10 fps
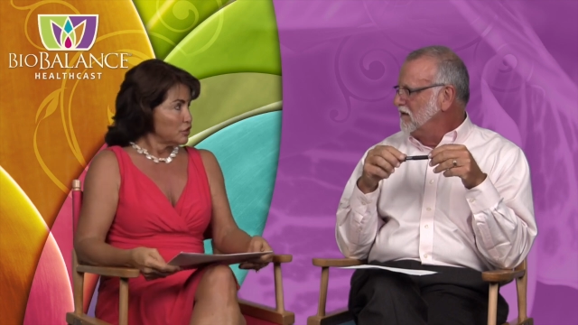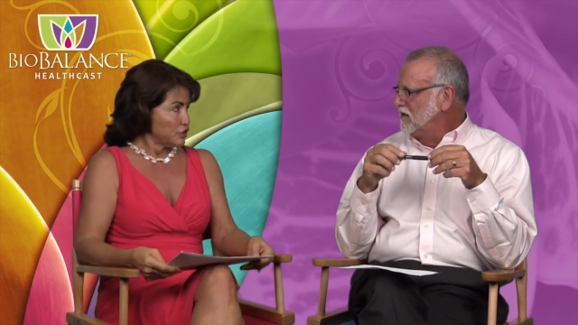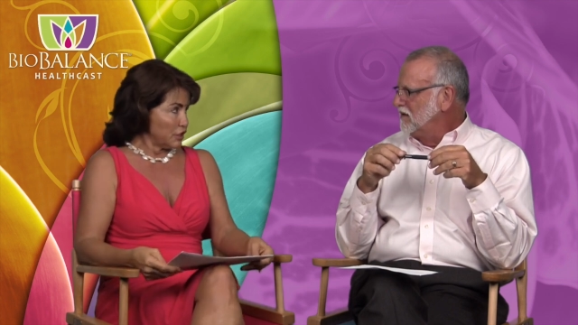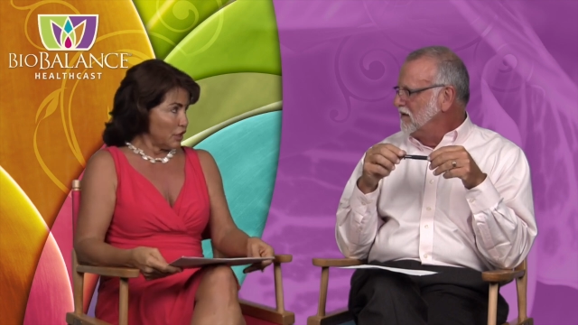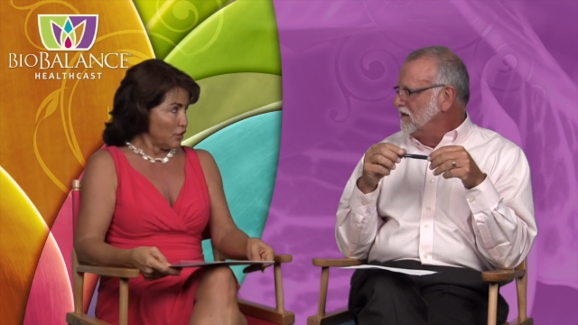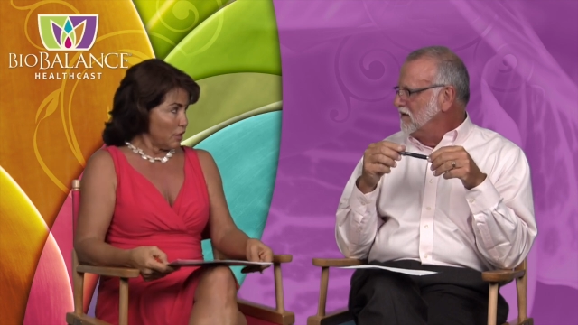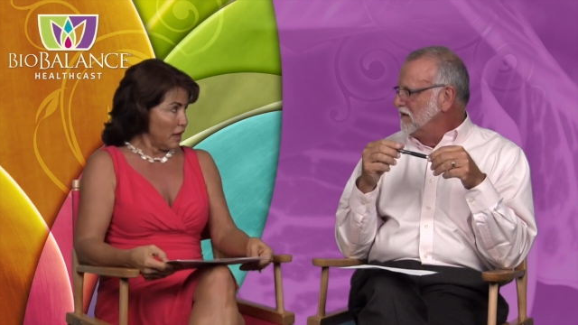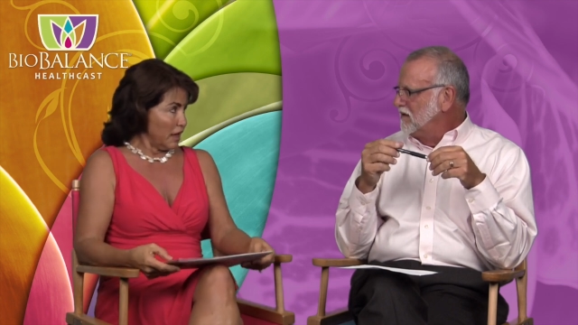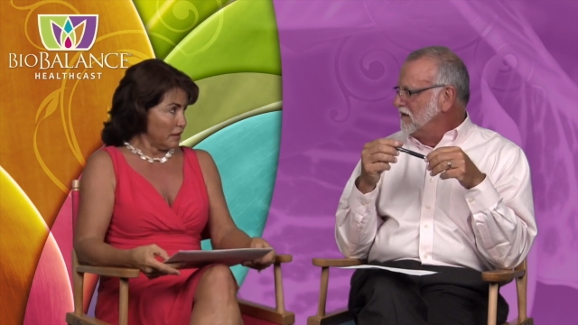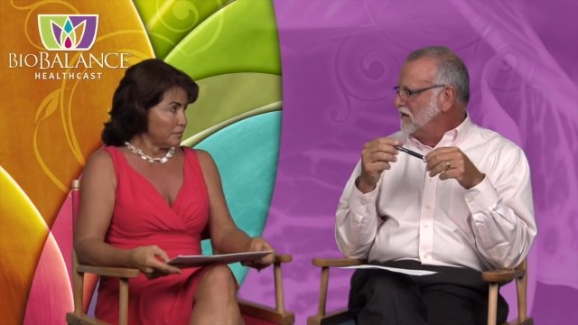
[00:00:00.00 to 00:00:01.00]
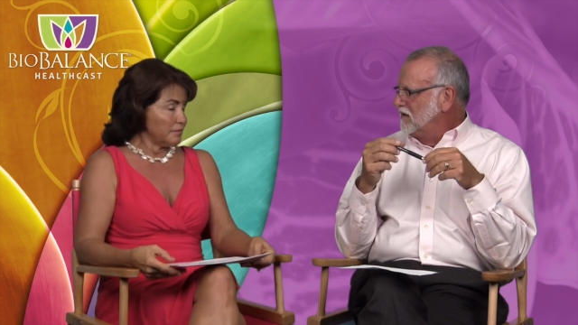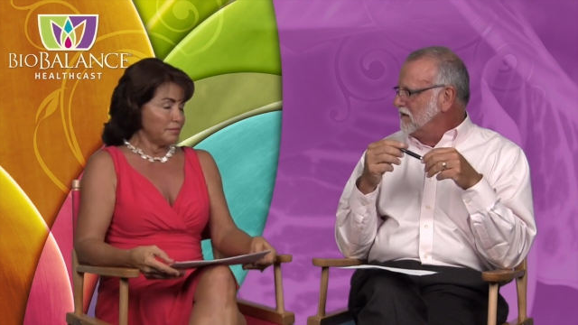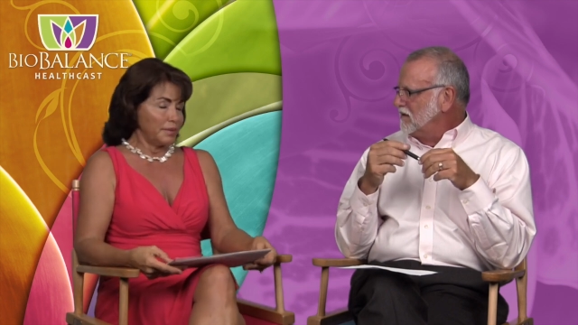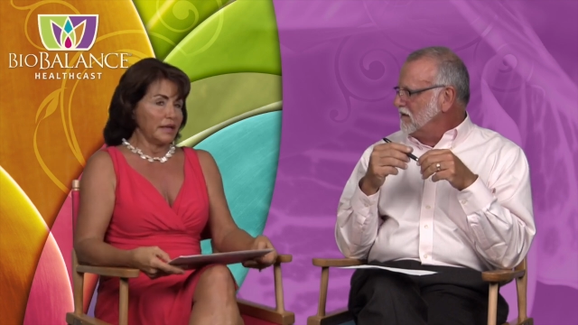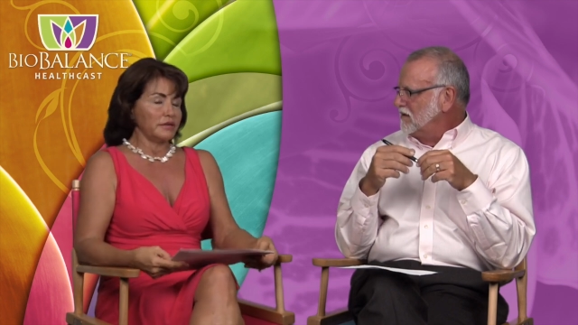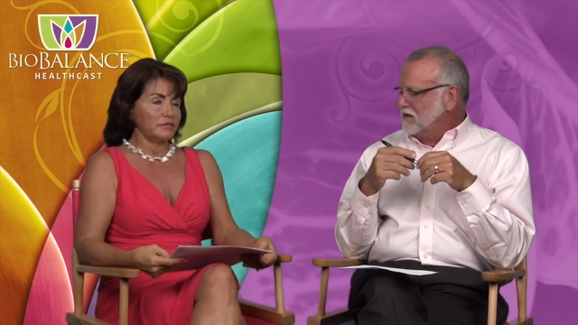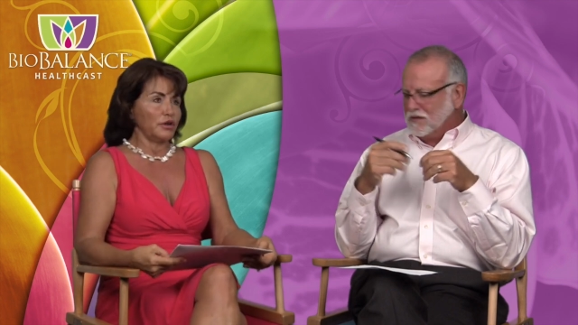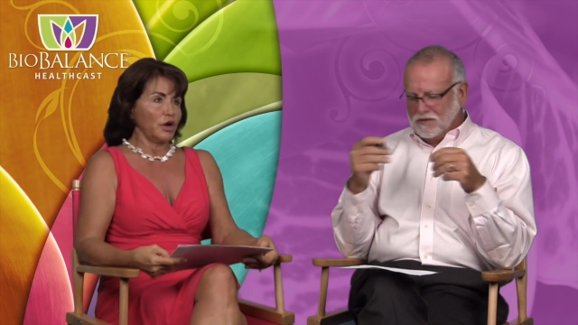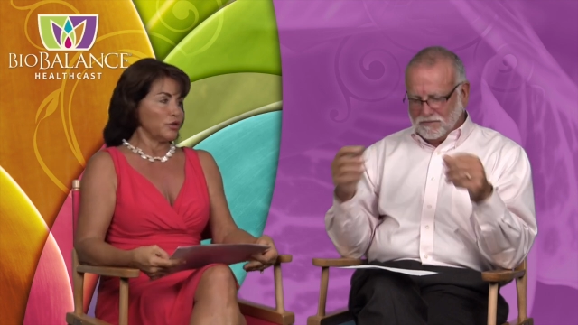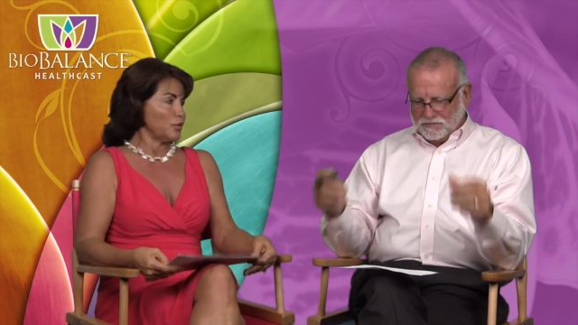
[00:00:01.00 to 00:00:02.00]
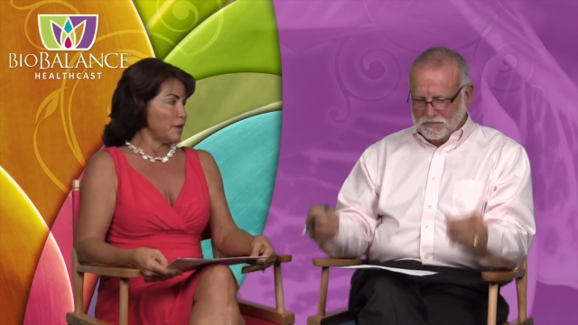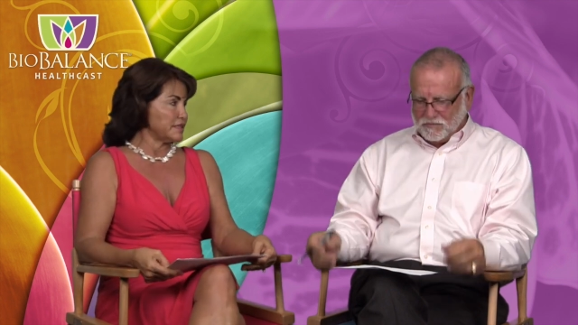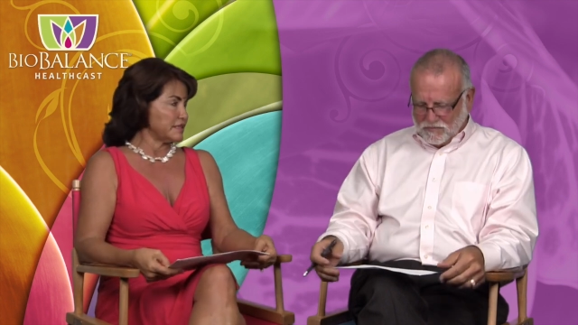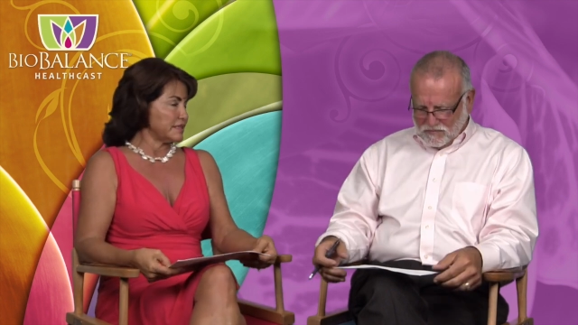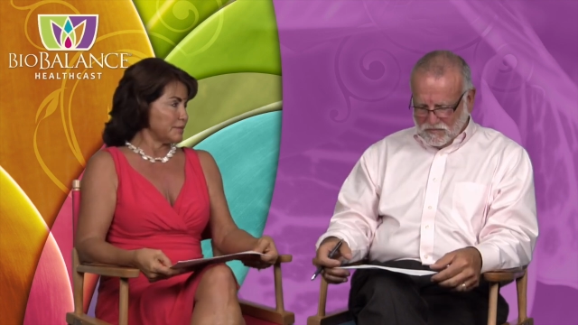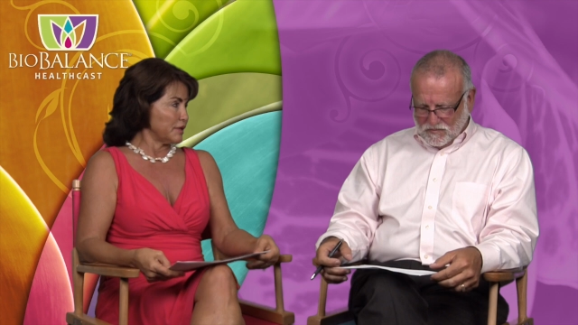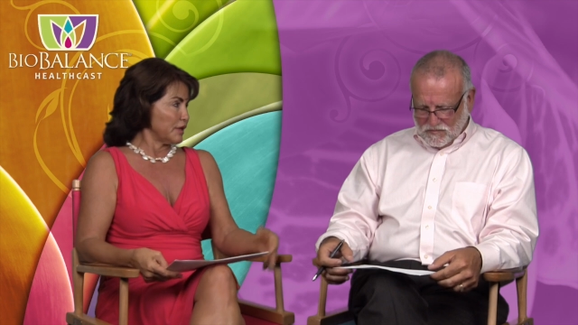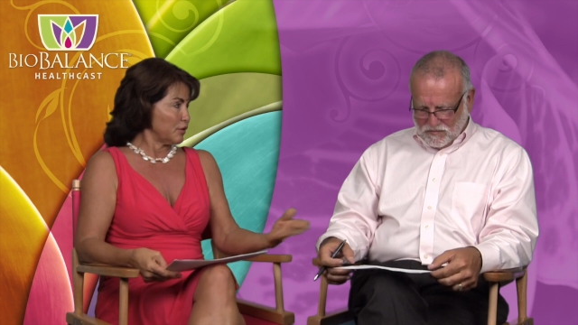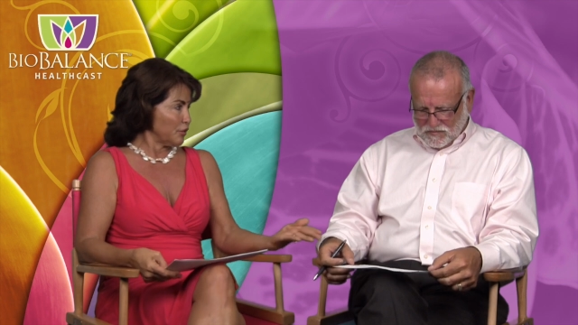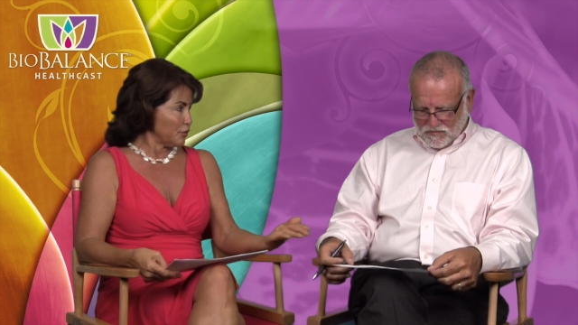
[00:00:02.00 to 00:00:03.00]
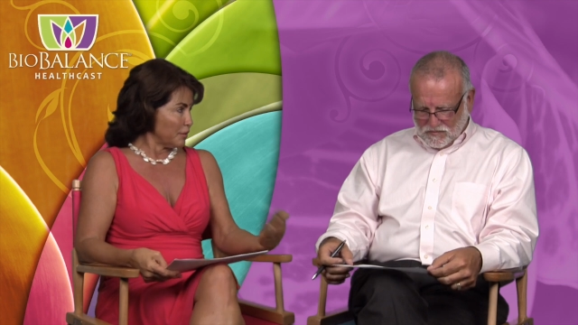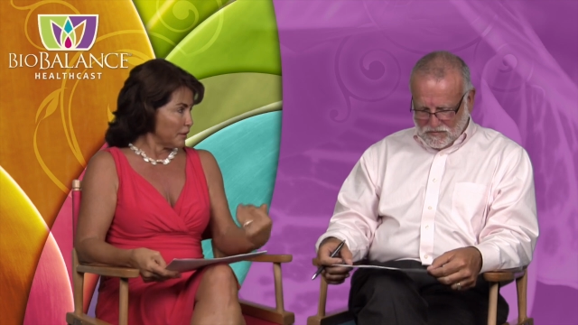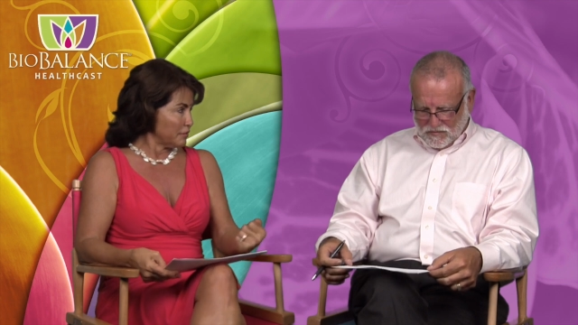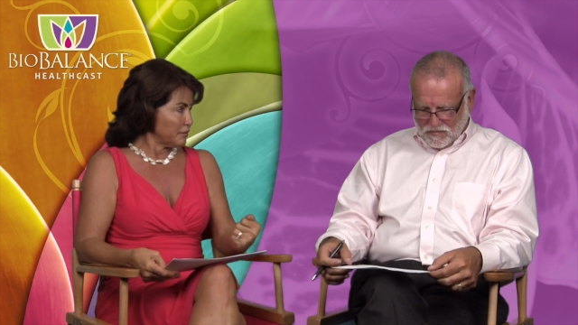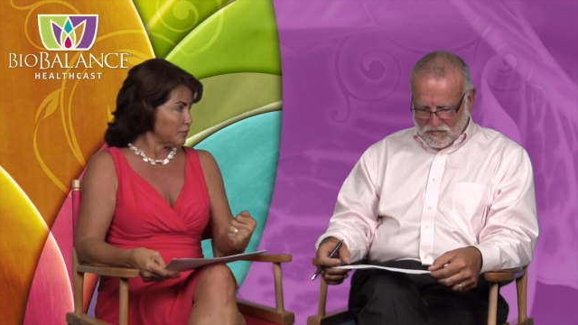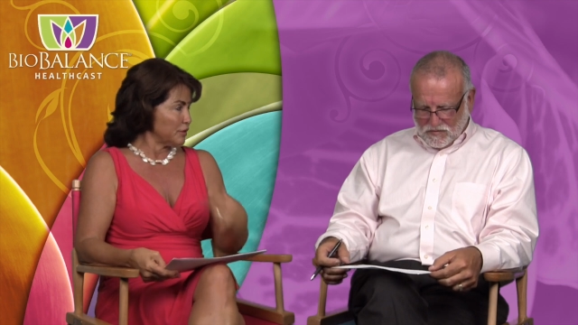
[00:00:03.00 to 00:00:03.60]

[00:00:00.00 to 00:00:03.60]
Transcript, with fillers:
Speaker 1: So, but there are other ways to stimulate growth hormone,